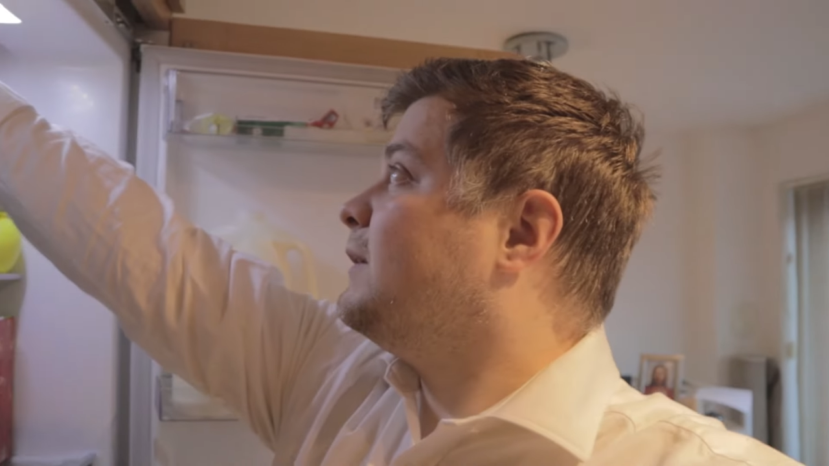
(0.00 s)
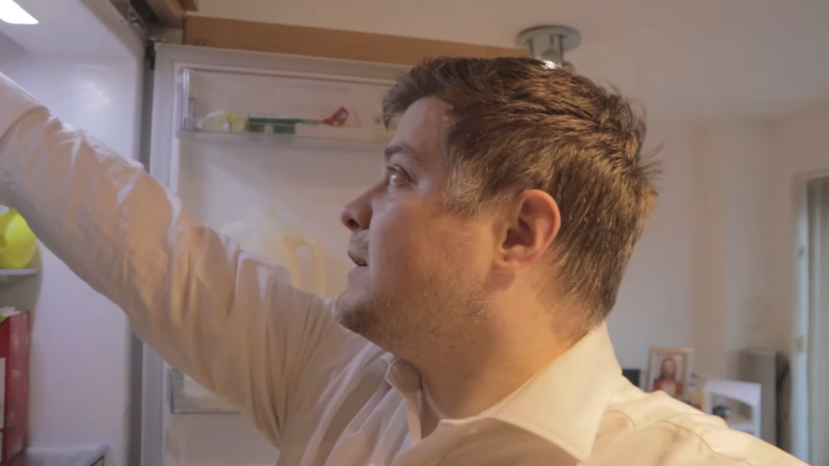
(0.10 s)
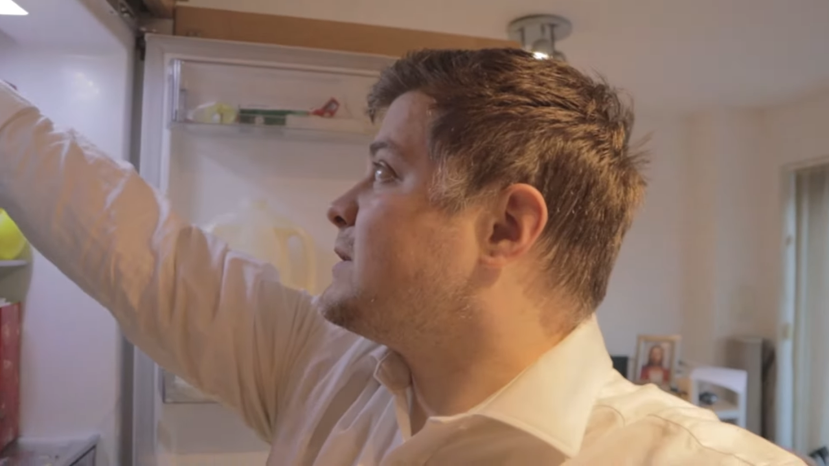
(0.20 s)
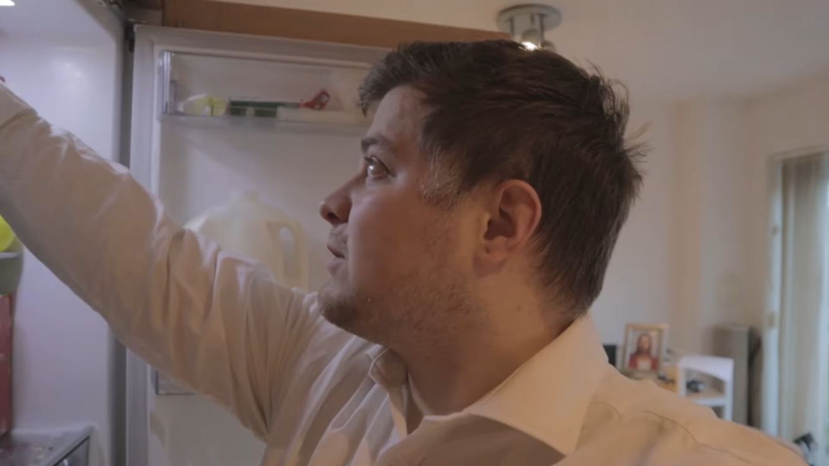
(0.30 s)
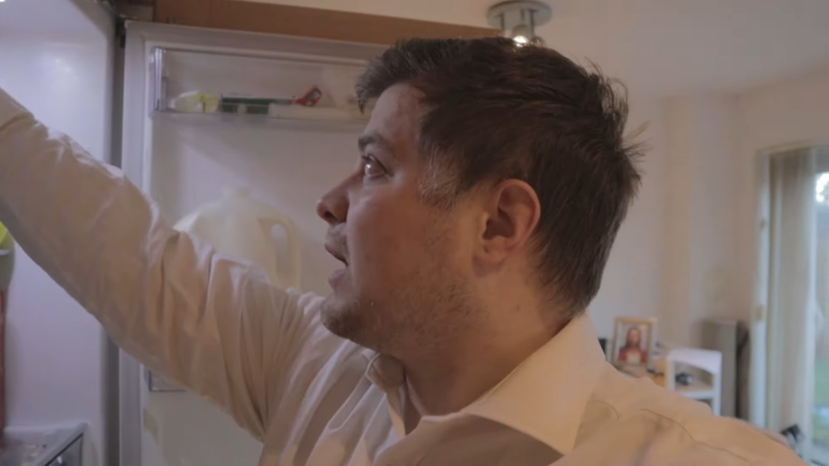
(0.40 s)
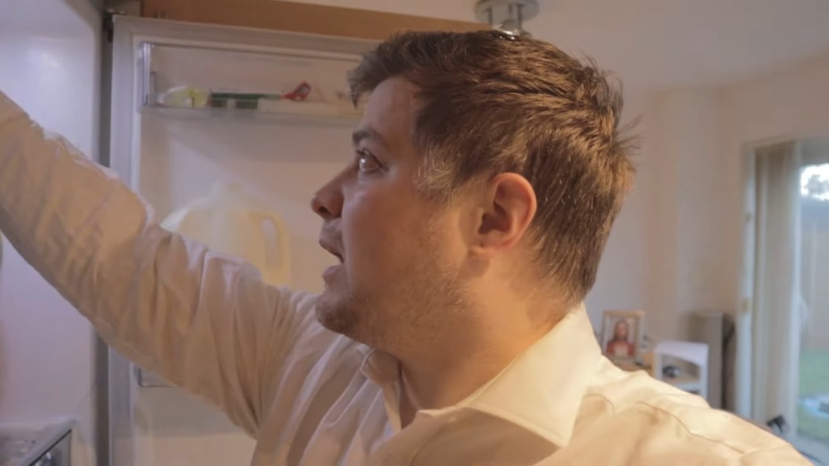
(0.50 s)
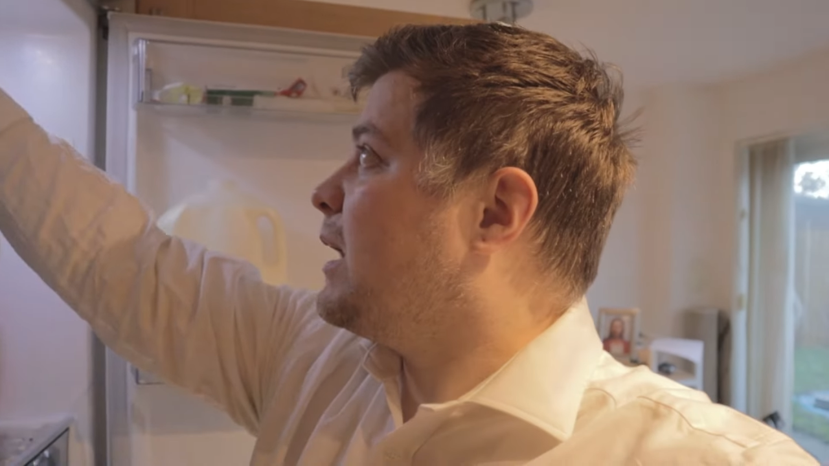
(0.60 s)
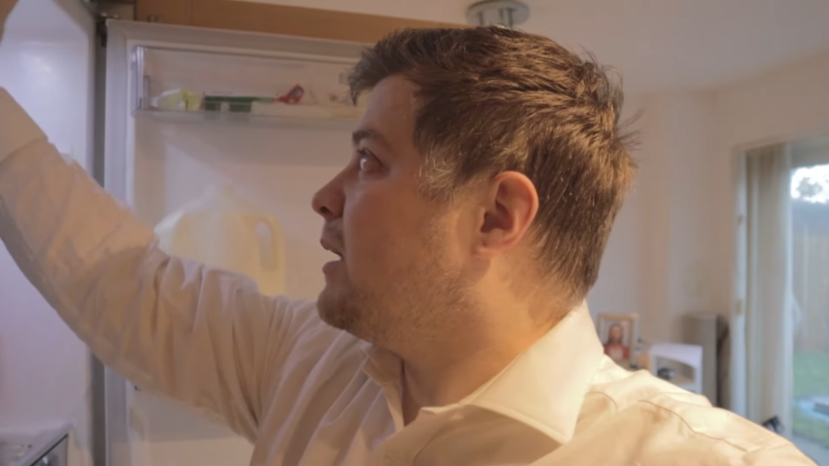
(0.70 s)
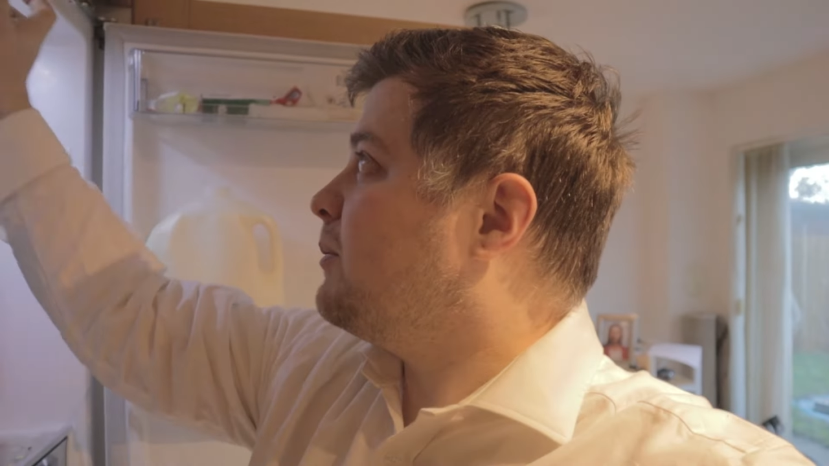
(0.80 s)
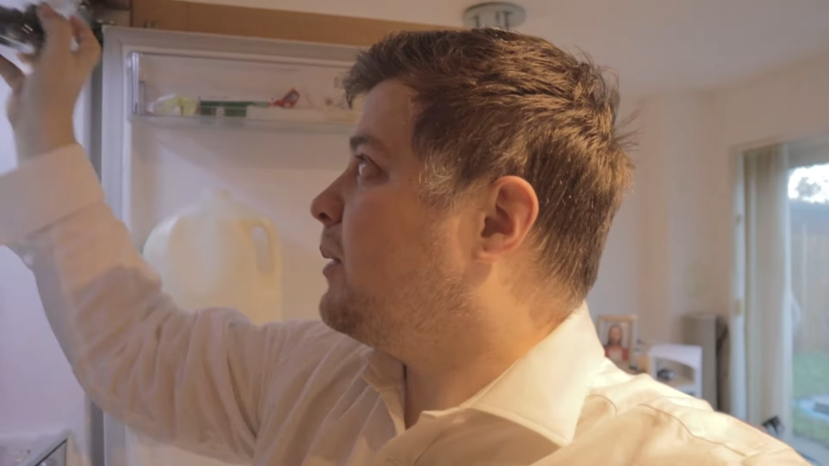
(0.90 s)
Let's
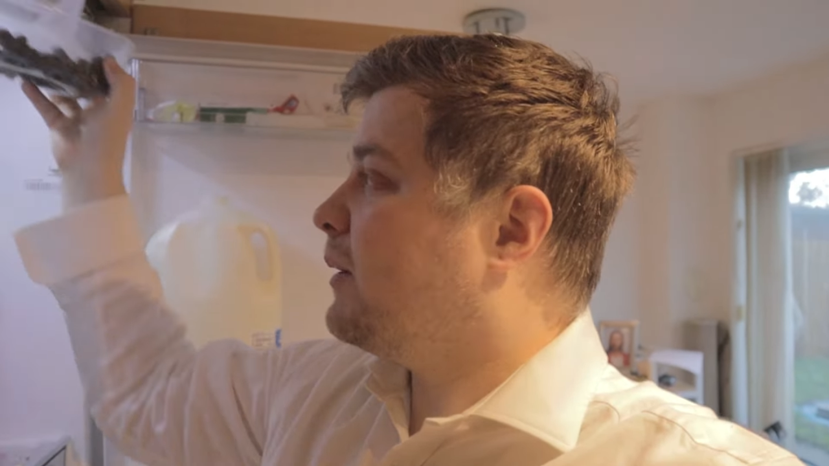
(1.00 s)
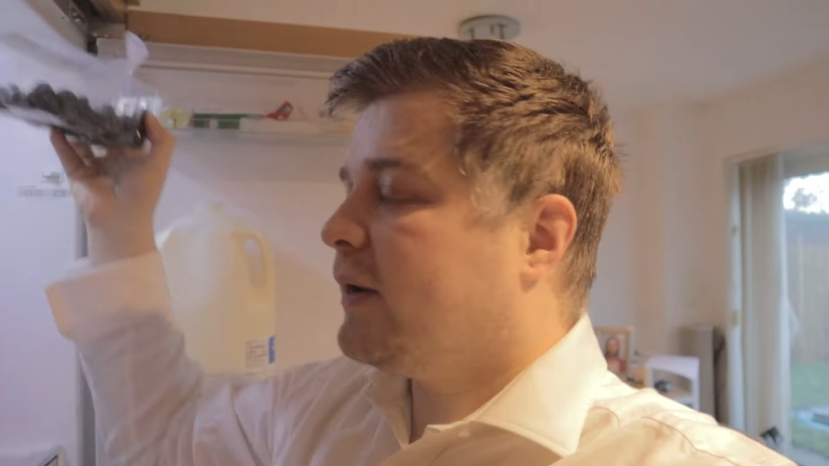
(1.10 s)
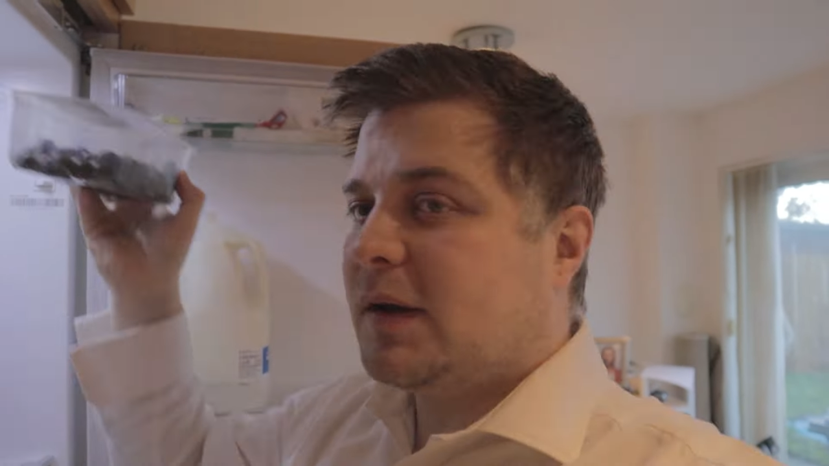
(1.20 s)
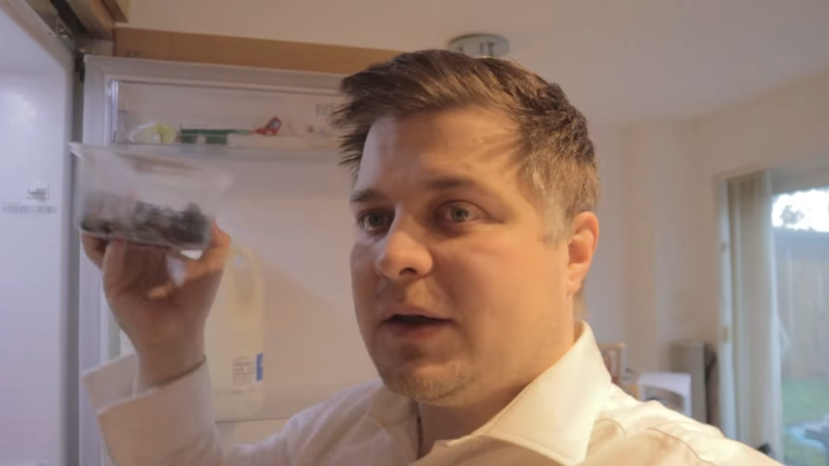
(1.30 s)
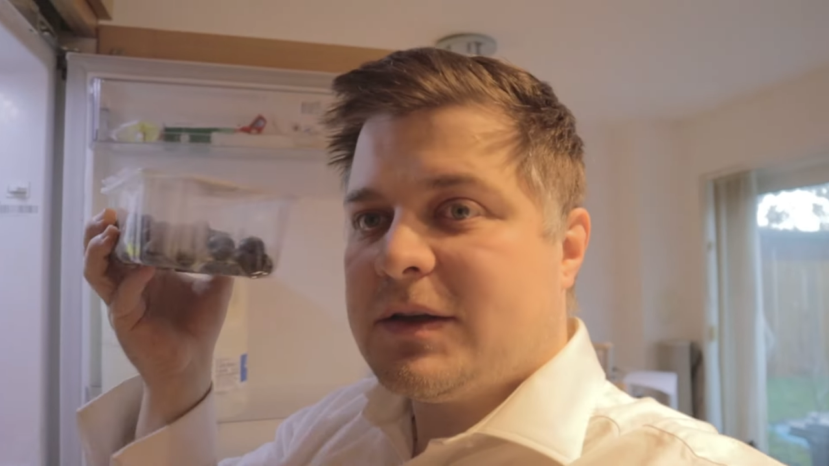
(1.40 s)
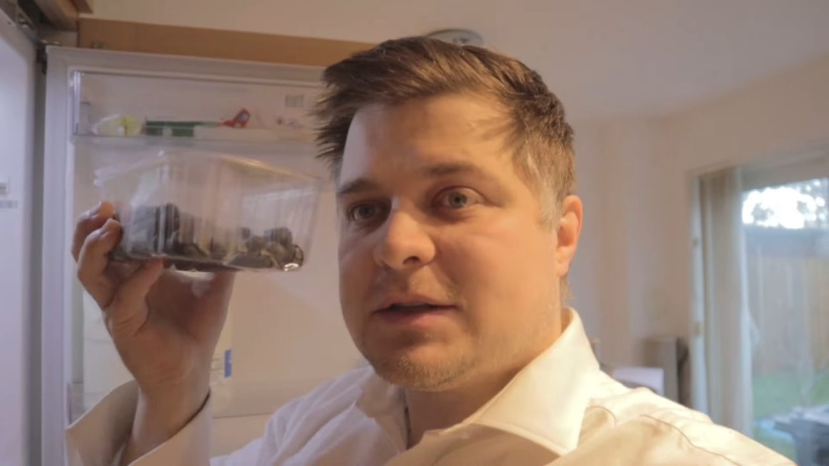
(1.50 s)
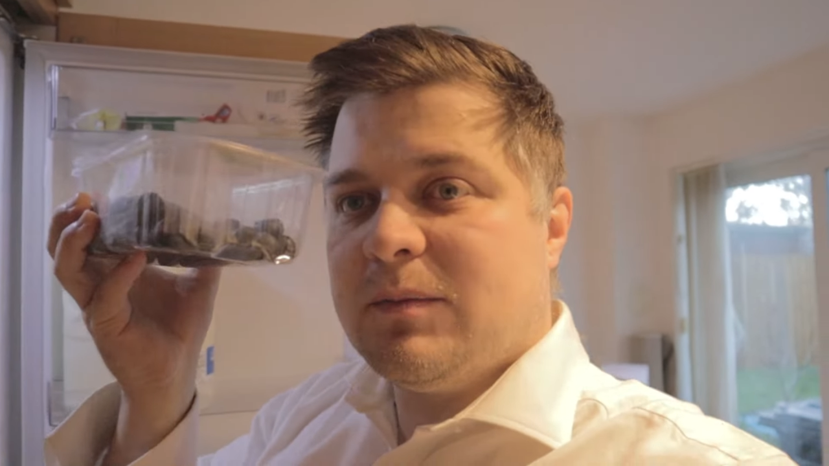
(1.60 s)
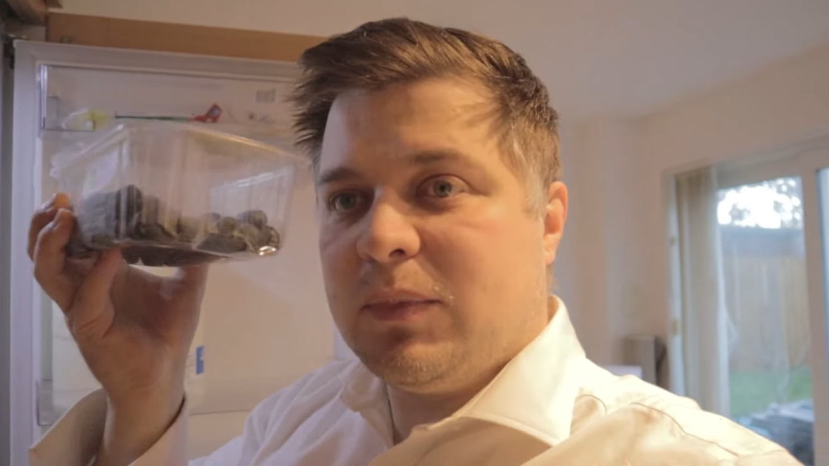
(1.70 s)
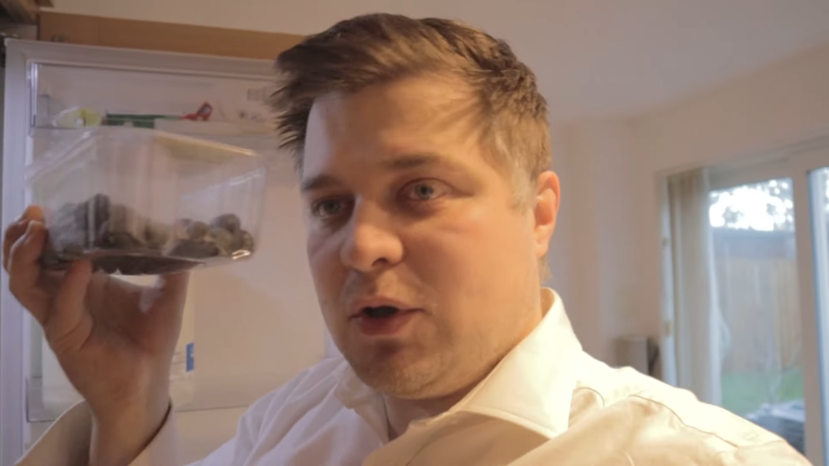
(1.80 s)
grab some